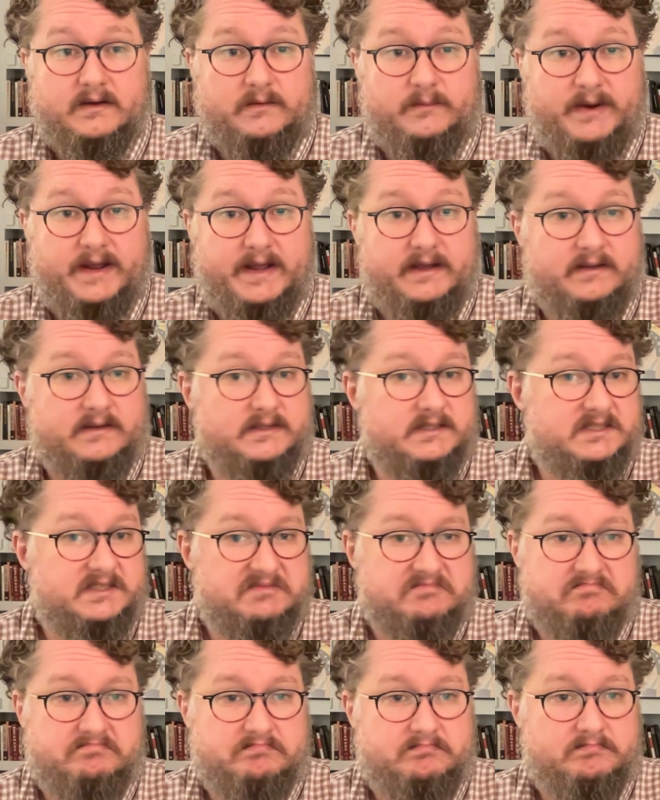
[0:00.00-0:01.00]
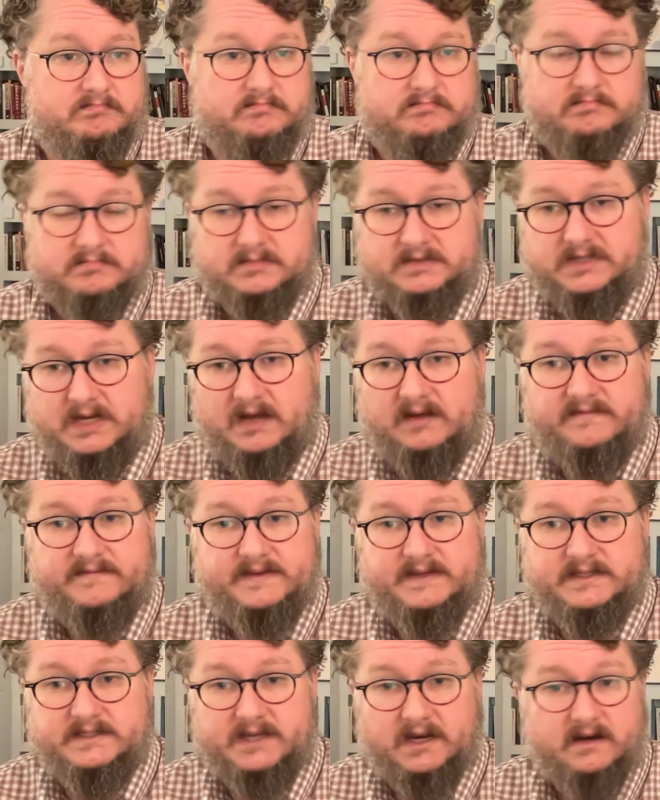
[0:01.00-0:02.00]
Whales,
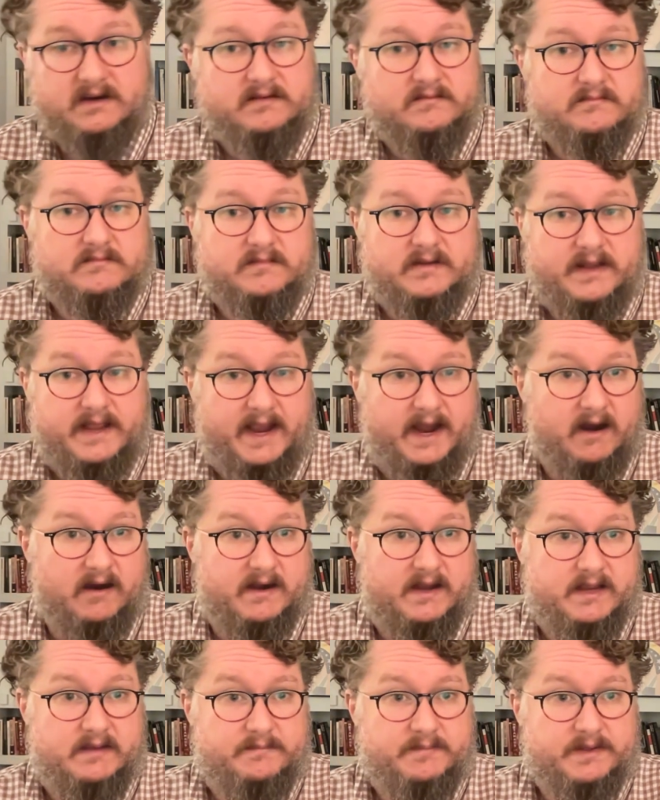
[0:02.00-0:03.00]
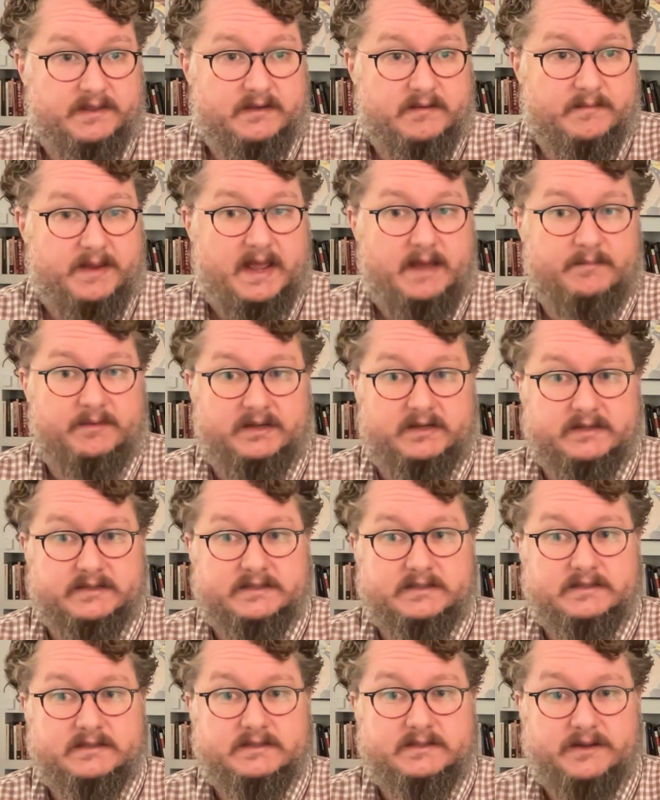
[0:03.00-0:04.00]
dolphins aren't hairy, but they're
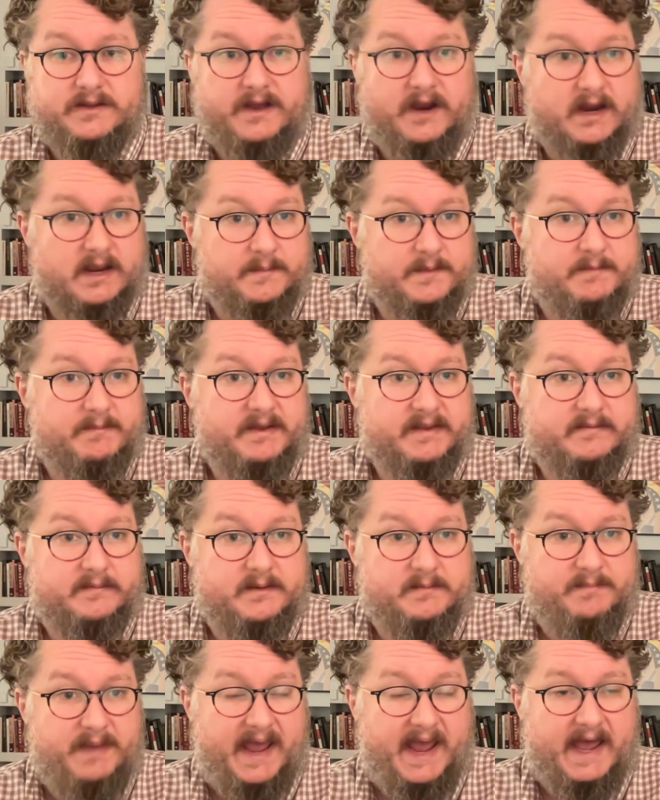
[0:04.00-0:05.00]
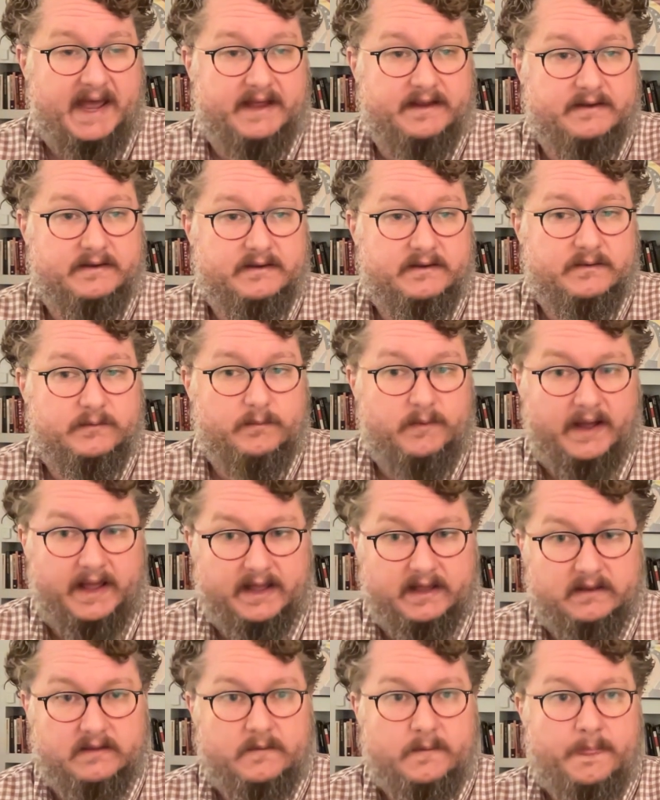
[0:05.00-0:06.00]
mammals, so the argument must be bad.
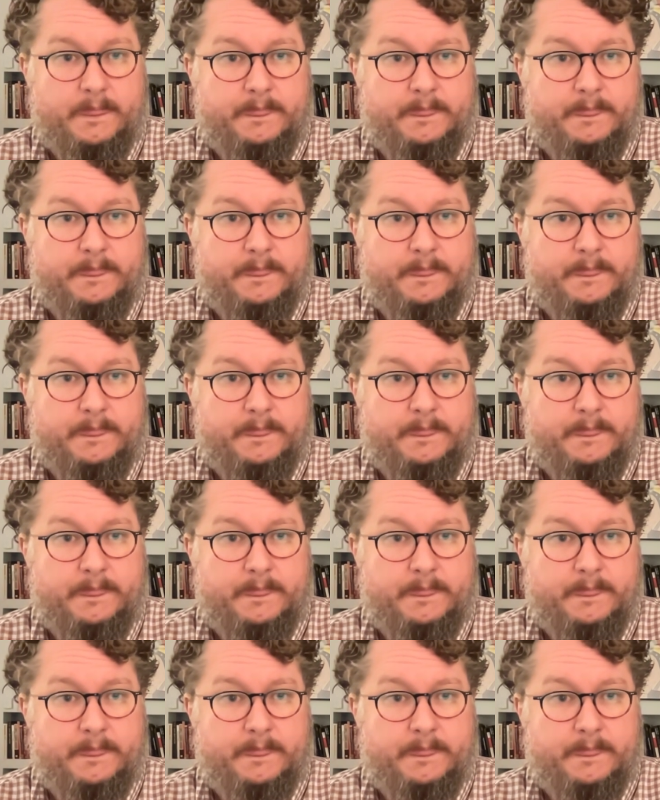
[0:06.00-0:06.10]
Well,